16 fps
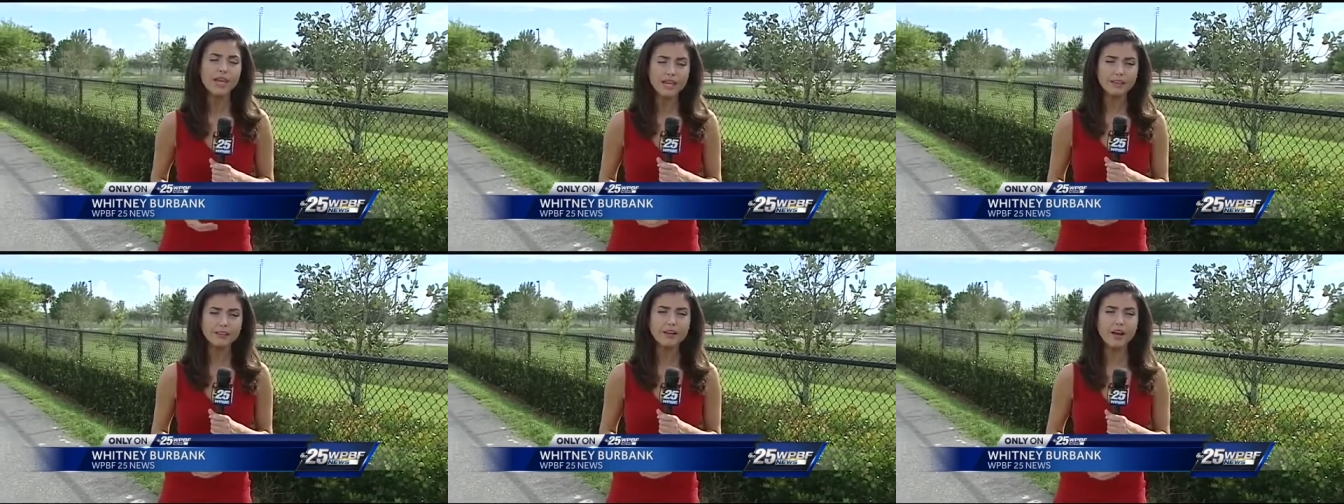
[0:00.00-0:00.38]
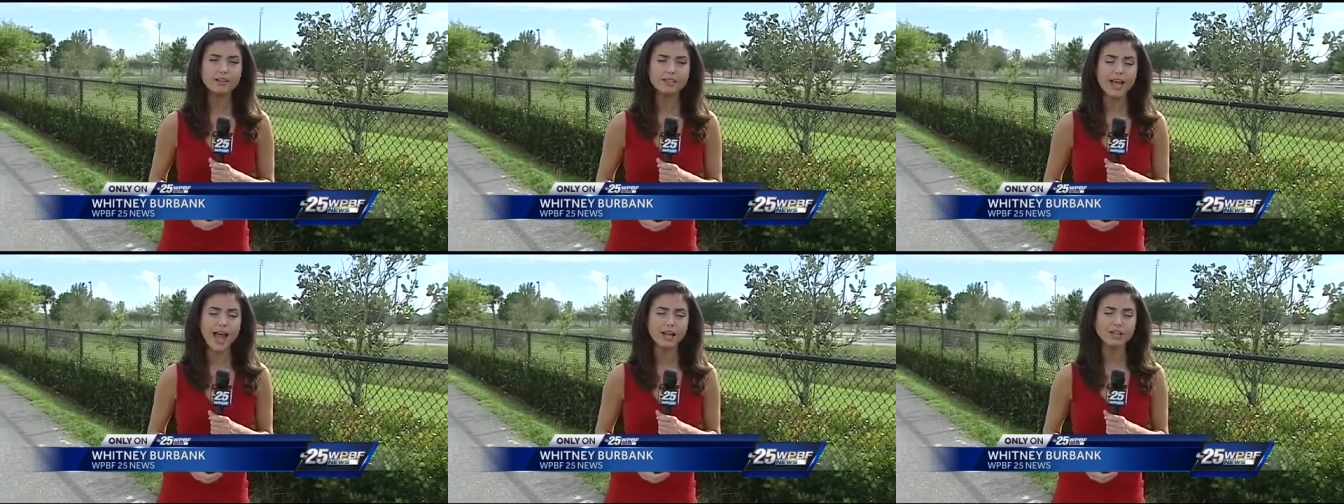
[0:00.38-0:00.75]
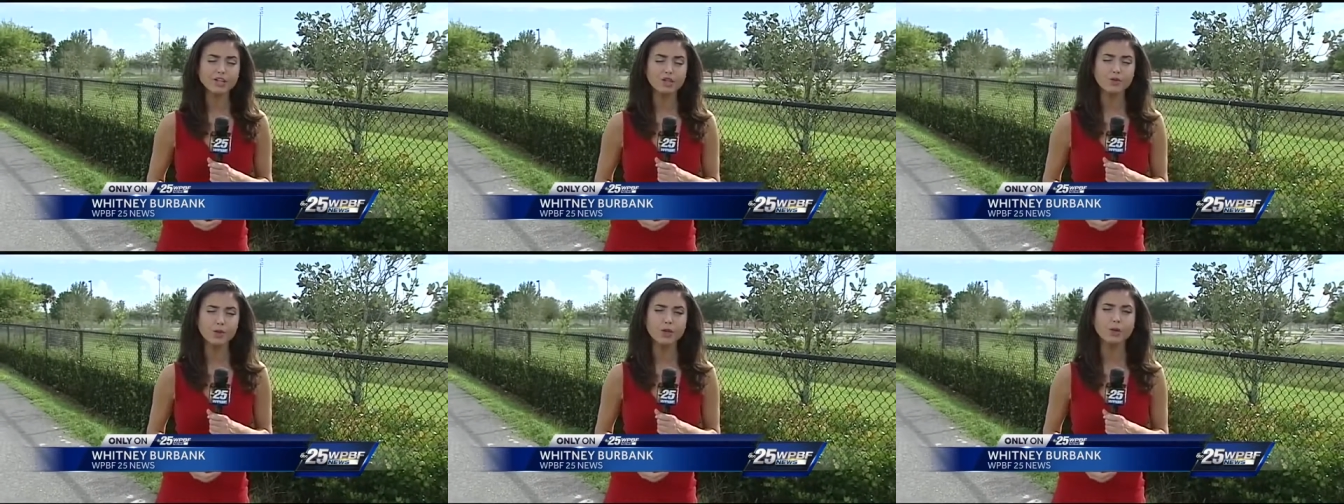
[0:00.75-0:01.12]
In
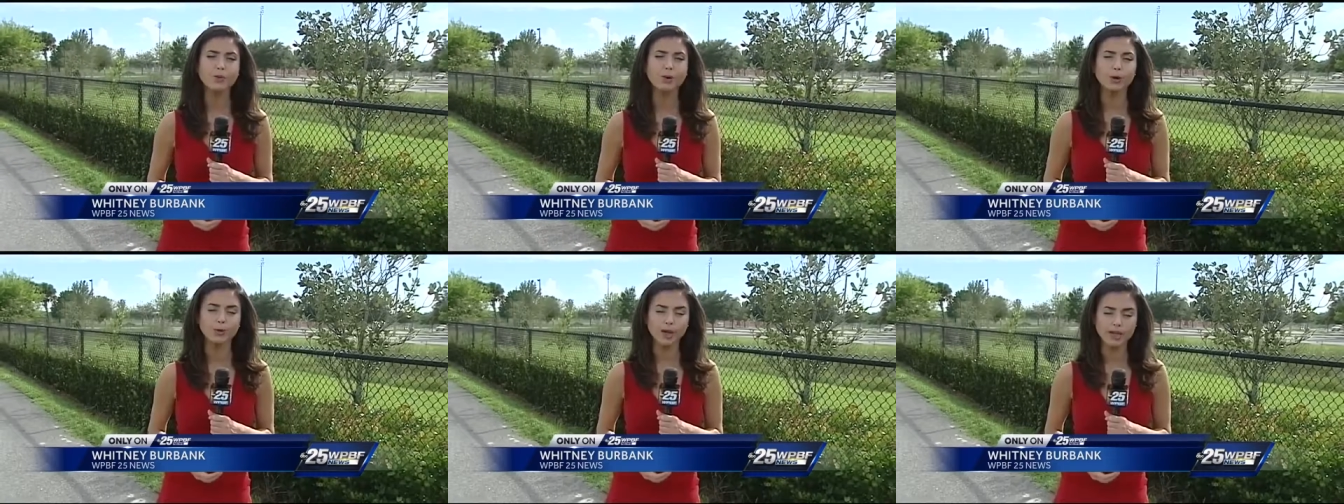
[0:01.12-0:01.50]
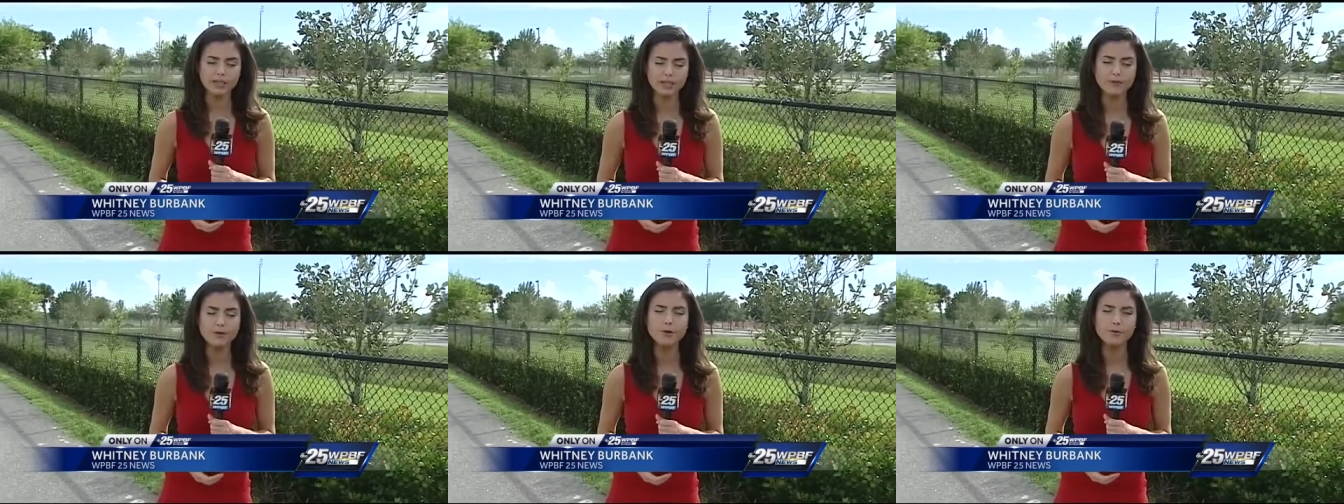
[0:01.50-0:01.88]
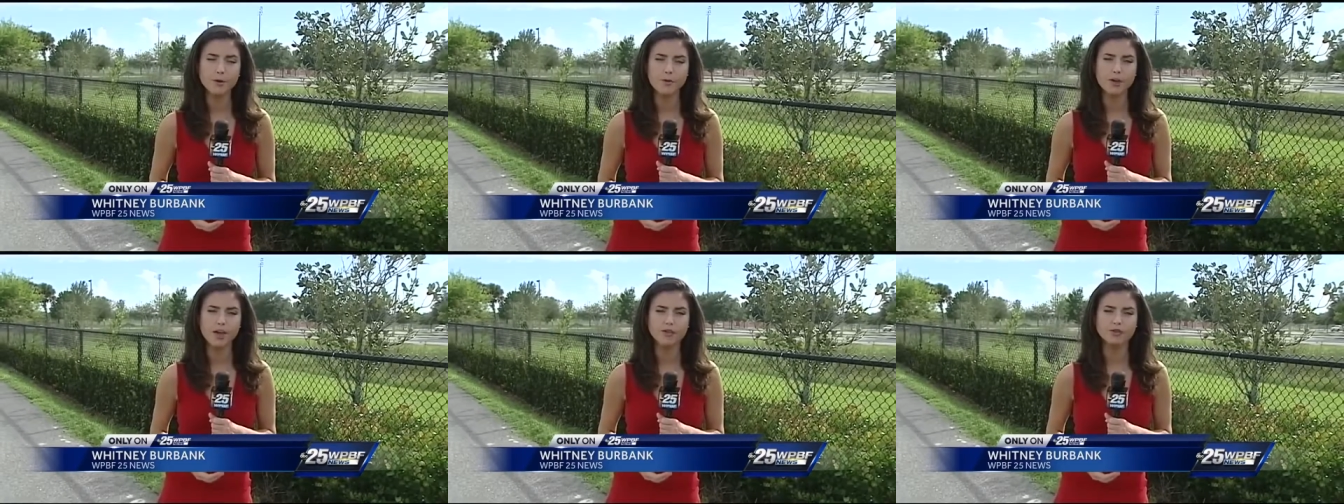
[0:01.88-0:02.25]
Loxahatchee, Whitney Burbank,
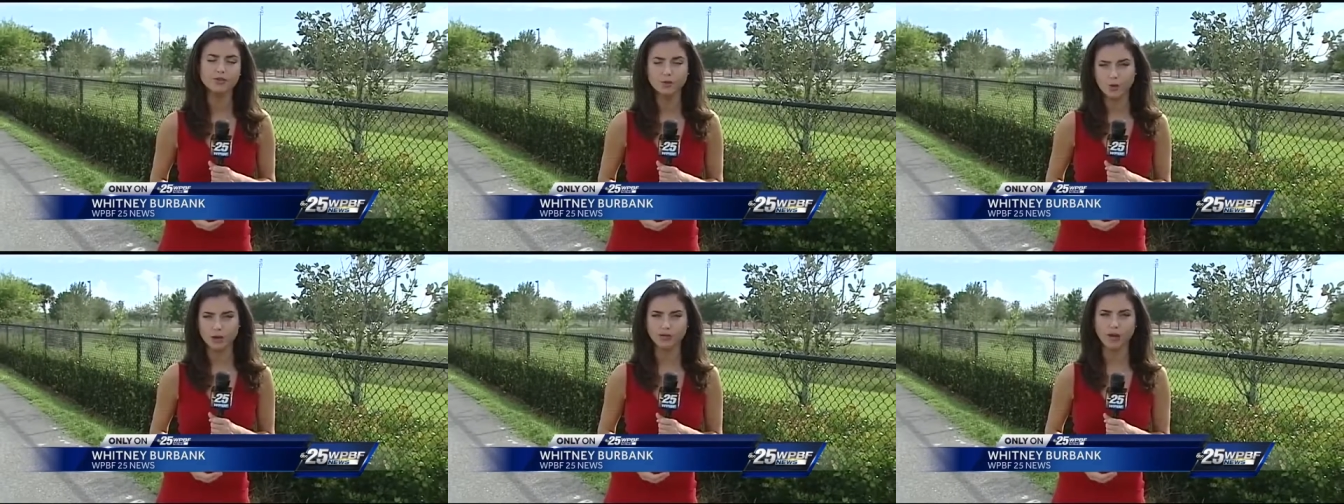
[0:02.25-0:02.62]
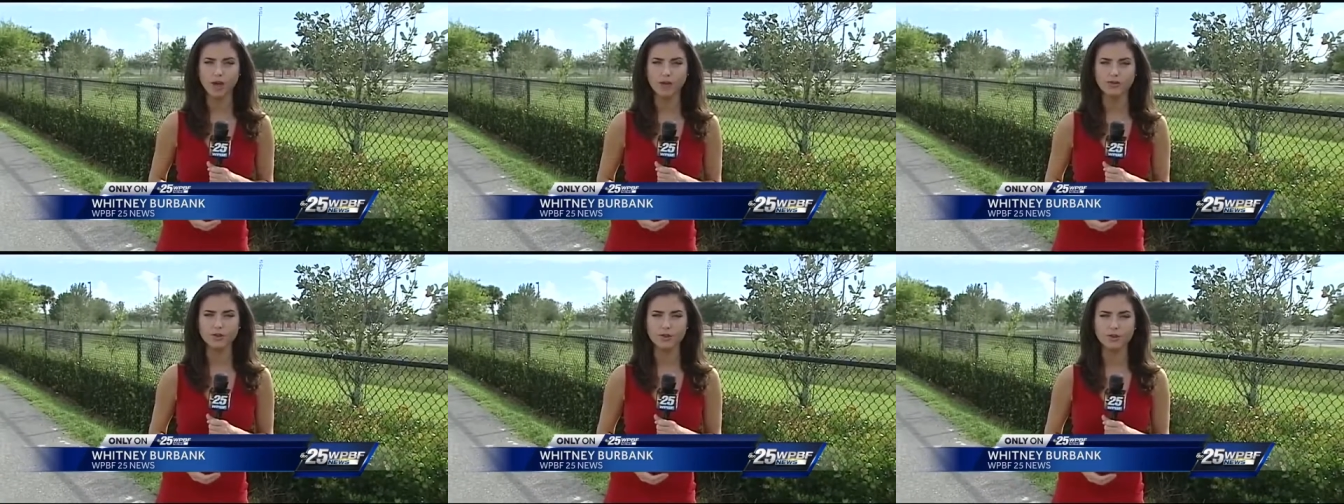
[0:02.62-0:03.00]
WPBF 25